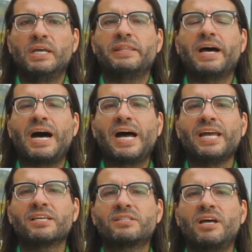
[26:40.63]
the
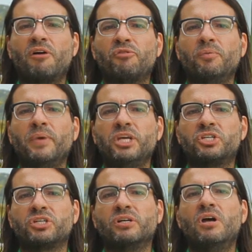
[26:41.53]
highest
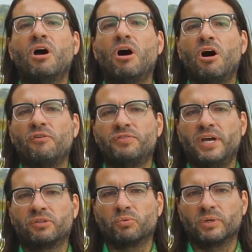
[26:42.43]
affirmation of
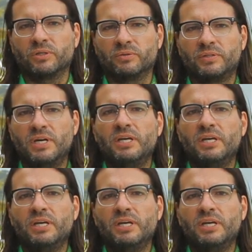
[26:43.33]
that world,